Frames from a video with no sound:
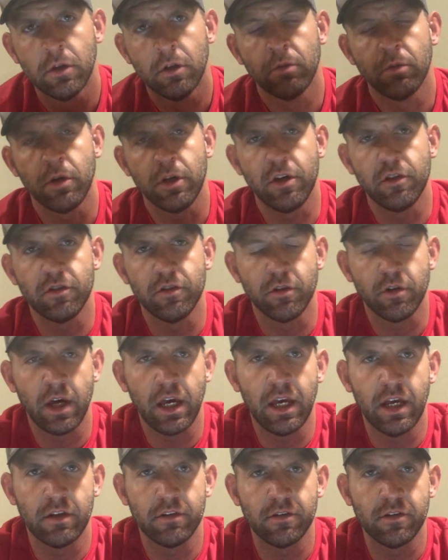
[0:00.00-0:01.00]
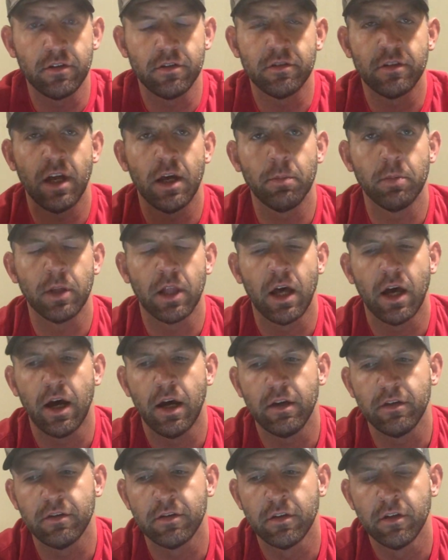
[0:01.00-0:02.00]
while using your hands to
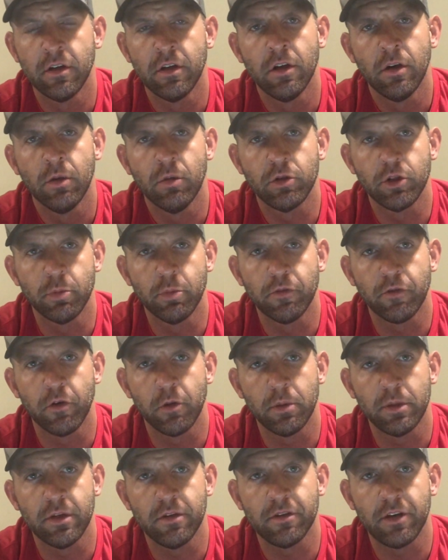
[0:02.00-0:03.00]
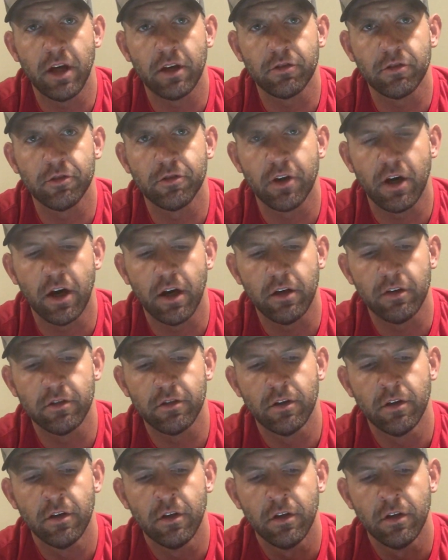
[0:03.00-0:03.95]
stabilize when you're performing this exercise.